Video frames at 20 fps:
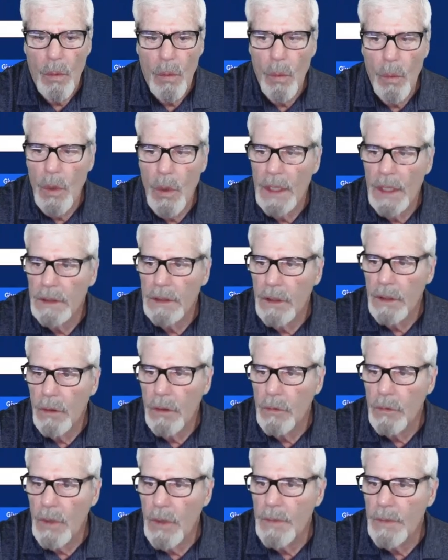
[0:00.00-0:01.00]

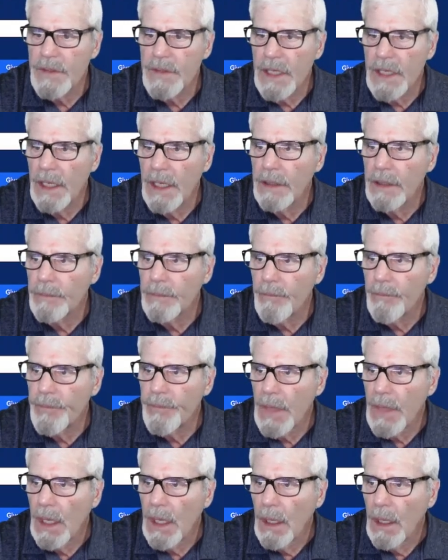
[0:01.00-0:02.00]
well-known website,
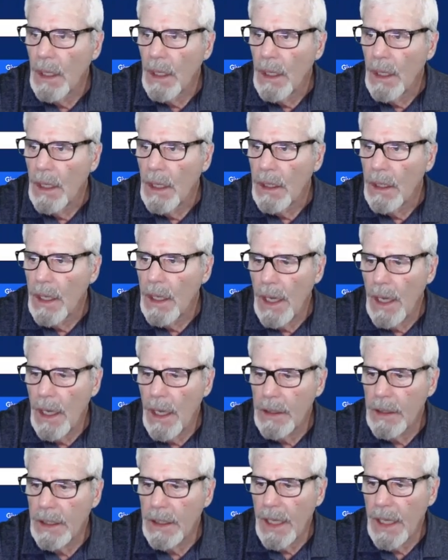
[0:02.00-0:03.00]

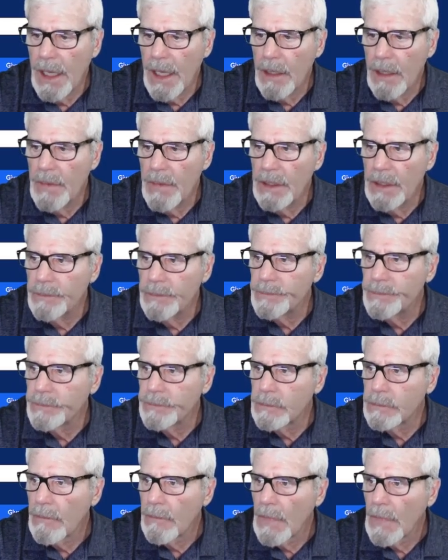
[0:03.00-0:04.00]
Khan Academy.
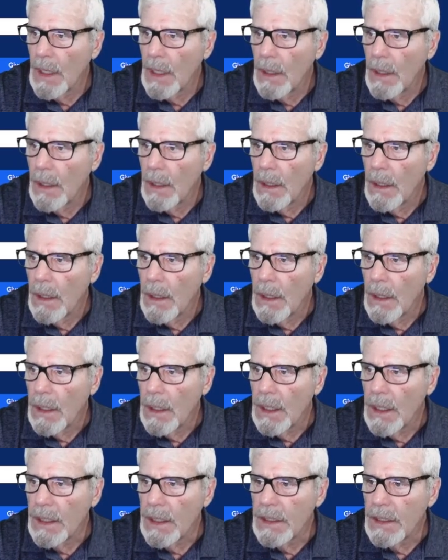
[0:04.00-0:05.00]

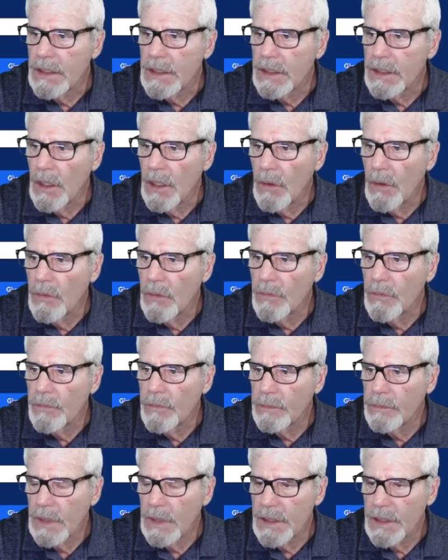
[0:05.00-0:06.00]
It is
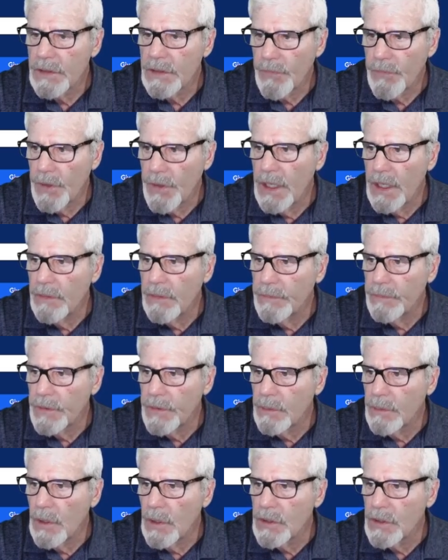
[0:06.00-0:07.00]
known, it's free
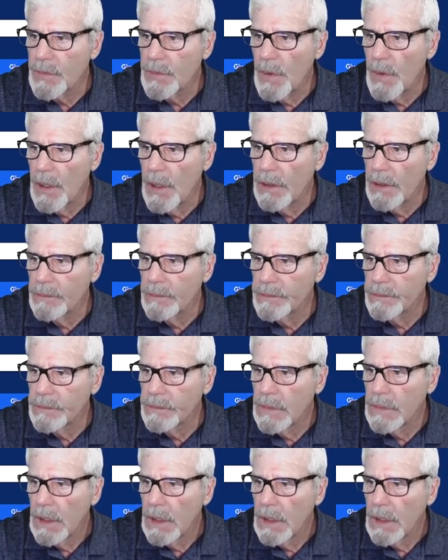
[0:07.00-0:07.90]
for the most part.